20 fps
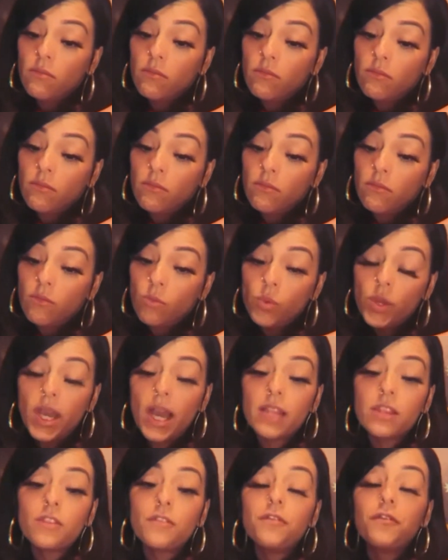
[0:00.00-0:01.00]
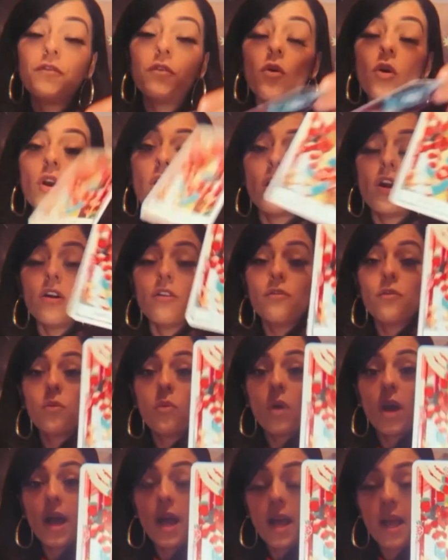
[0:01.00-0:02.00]
We got the Four of
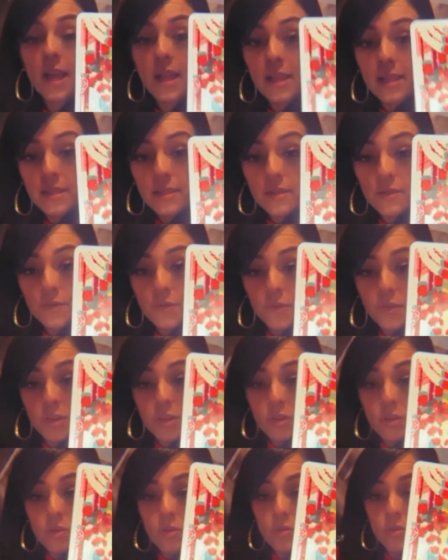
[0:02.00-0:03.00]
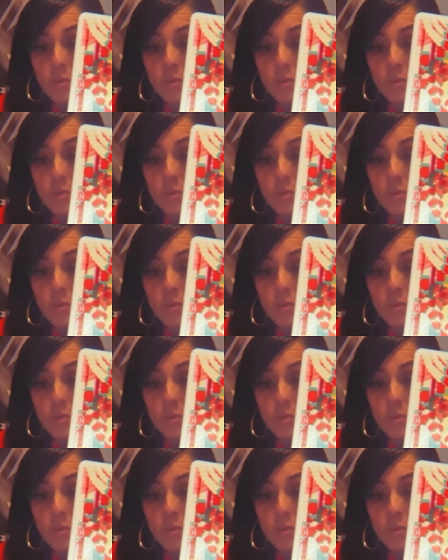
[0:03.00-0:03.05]
Wands for you,